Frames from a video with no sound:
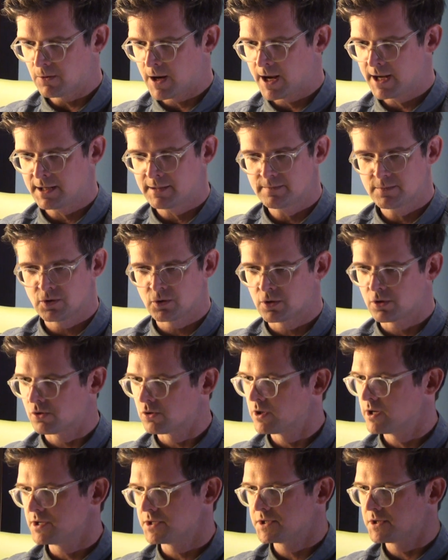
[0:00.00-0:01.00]
right?
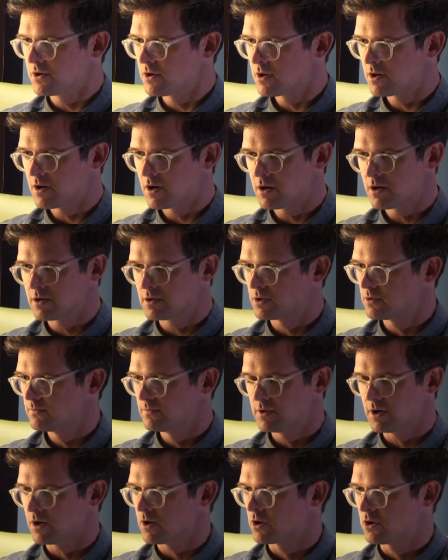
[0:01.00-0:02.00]
Or else our
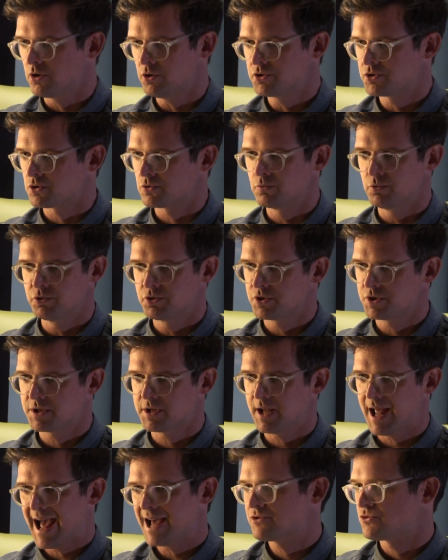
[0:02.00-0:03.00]
culture will
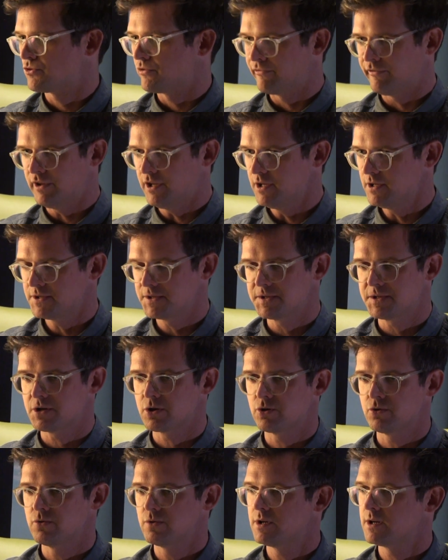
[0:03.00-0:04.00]
just atrophy.
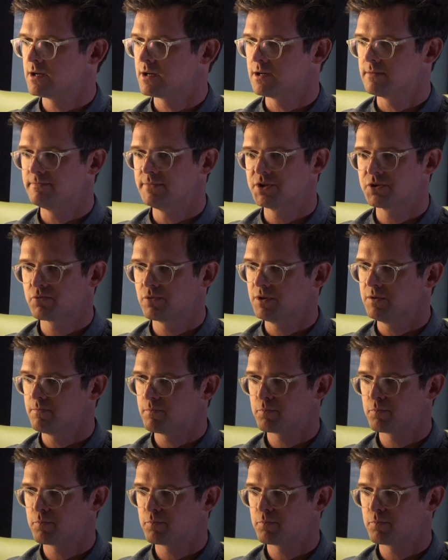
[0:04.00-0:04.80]
So it's really